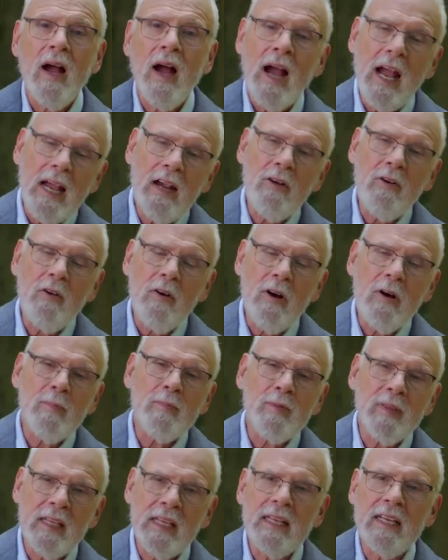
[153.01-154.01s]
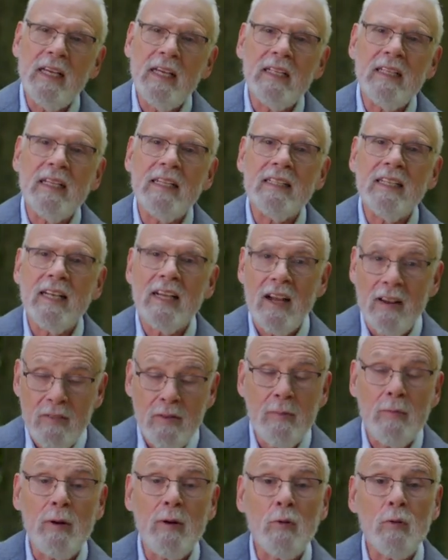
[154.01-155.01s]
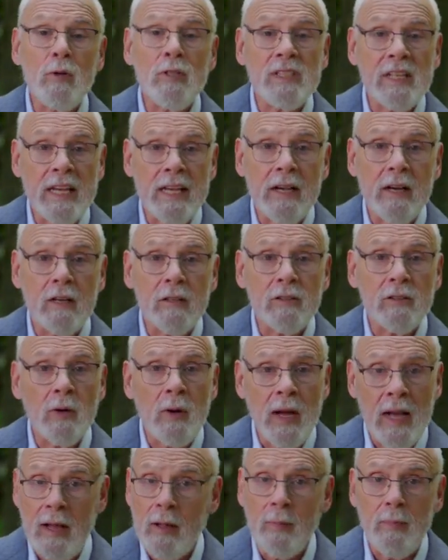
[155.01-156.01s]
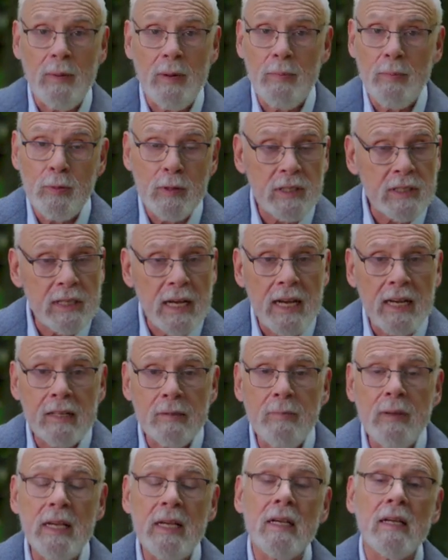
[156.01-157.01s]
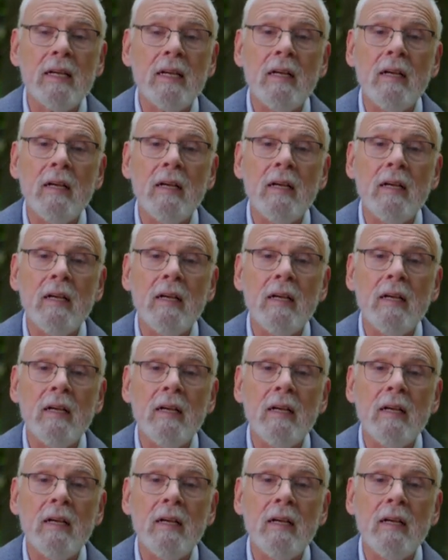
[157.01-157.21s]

I grew up thinking that the government was here to help and protect me